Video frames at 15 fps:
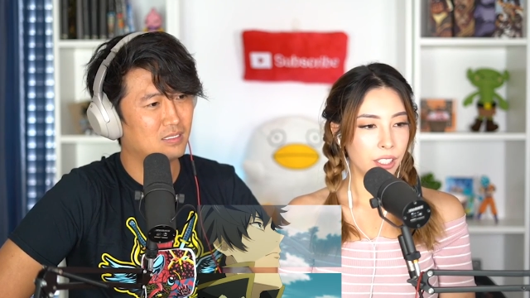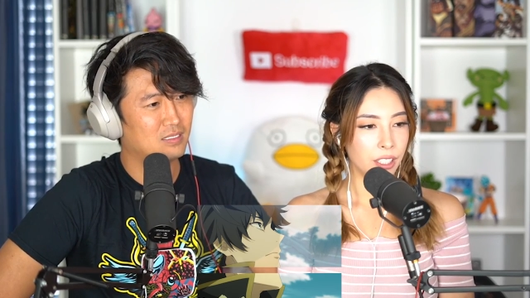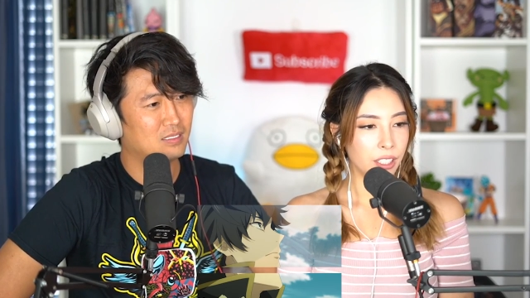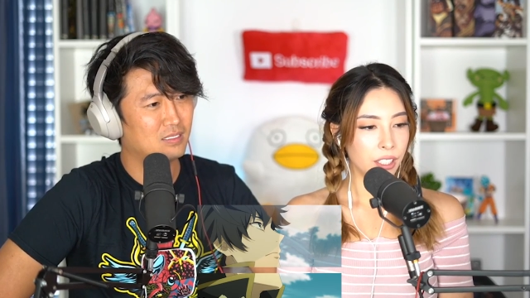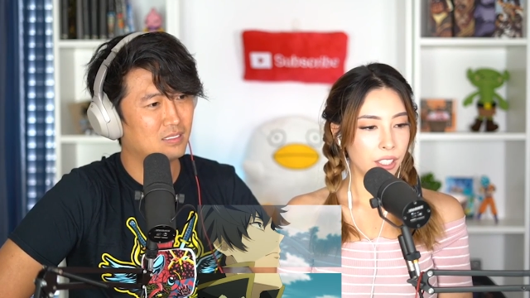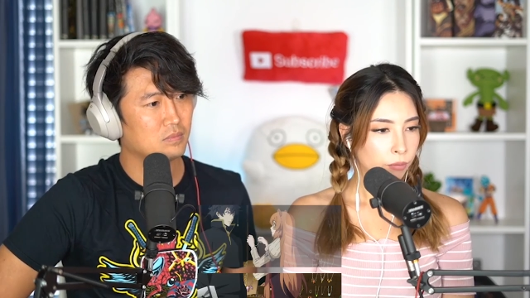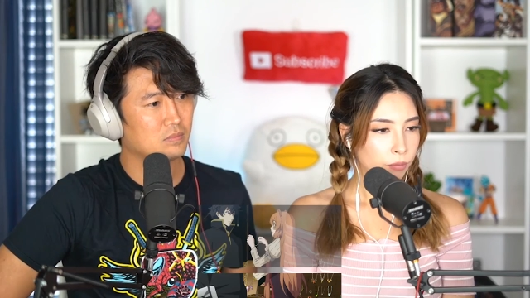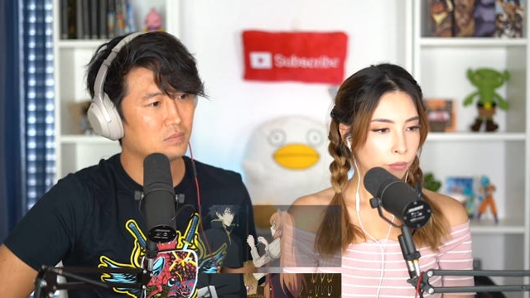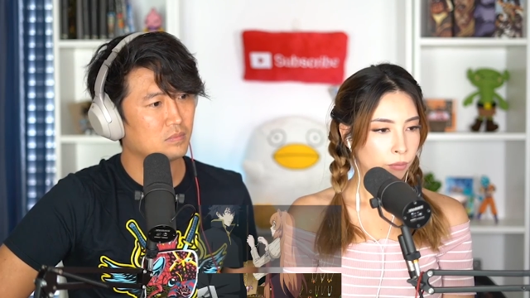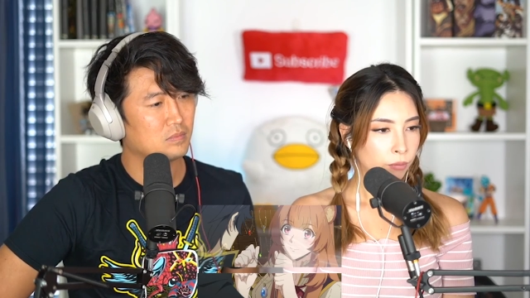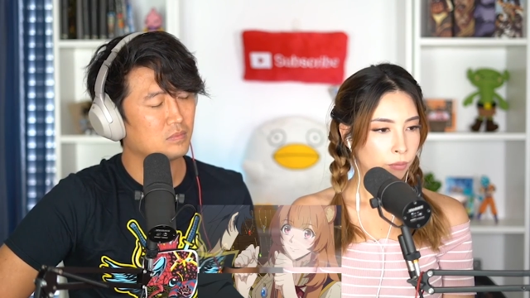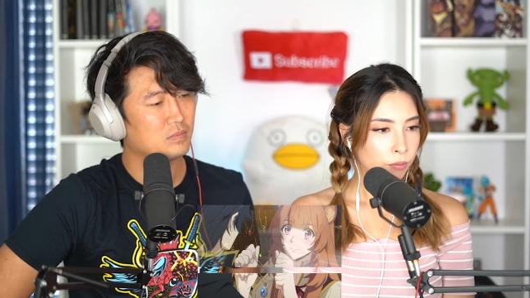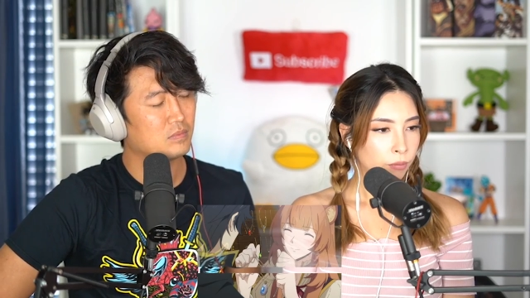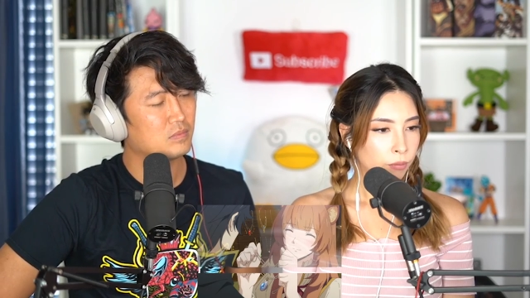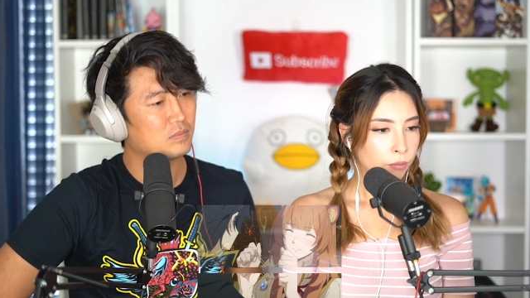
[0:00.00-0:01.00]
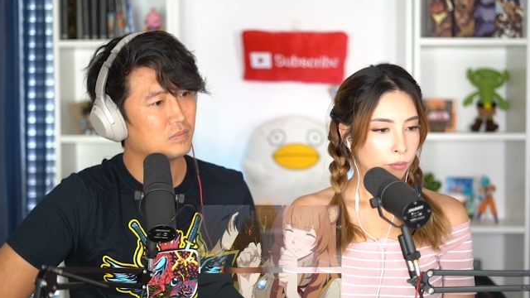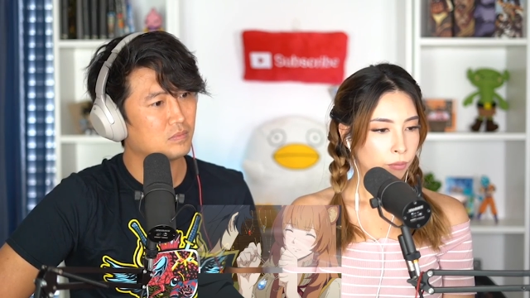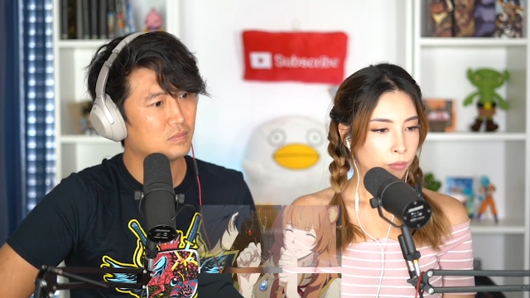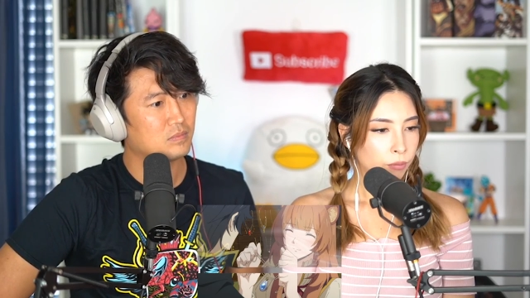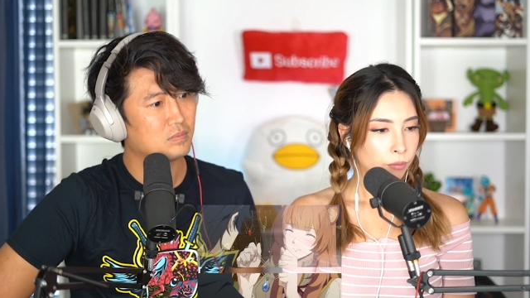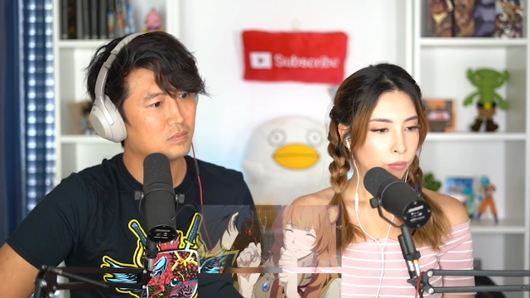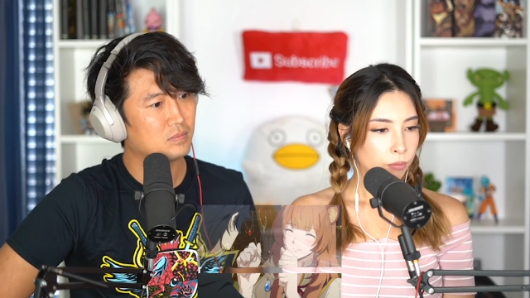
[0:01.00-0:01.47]

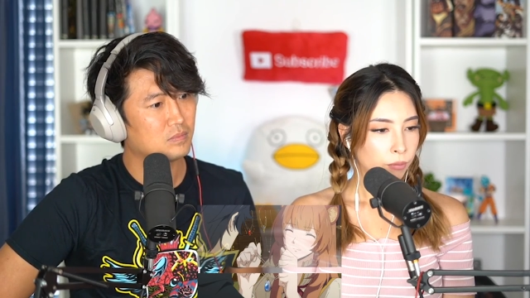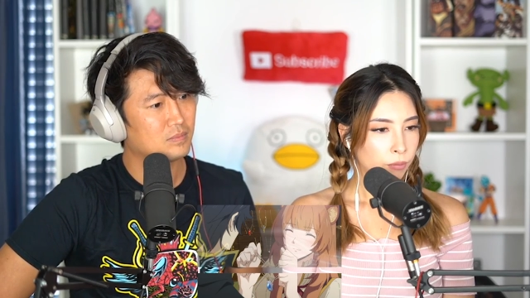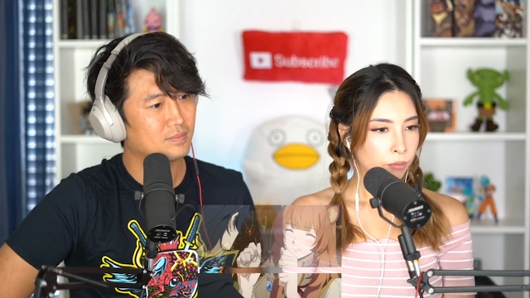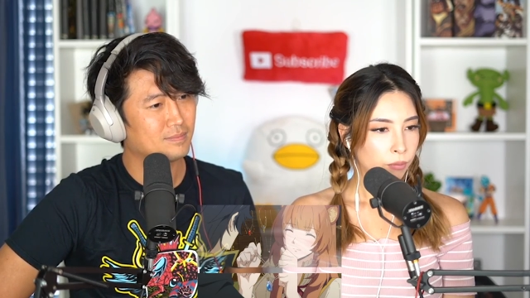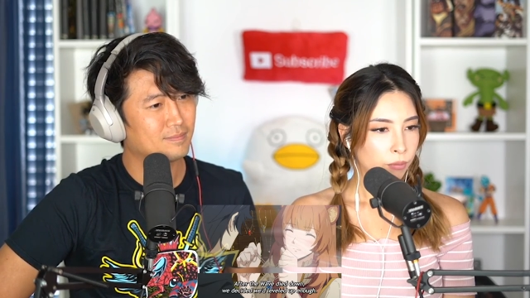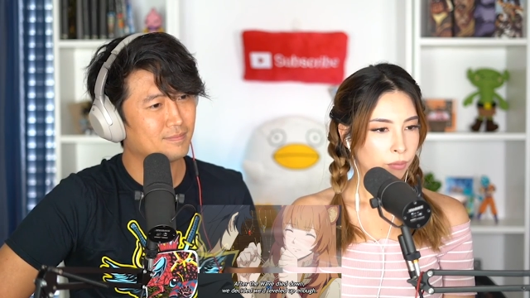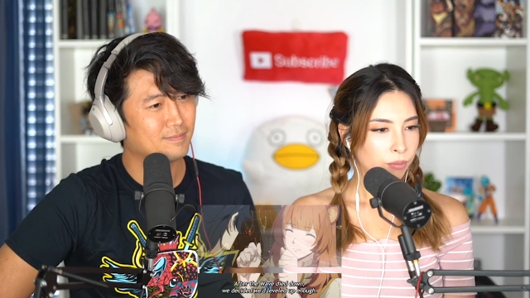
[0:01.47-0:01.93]
Nobody speaks.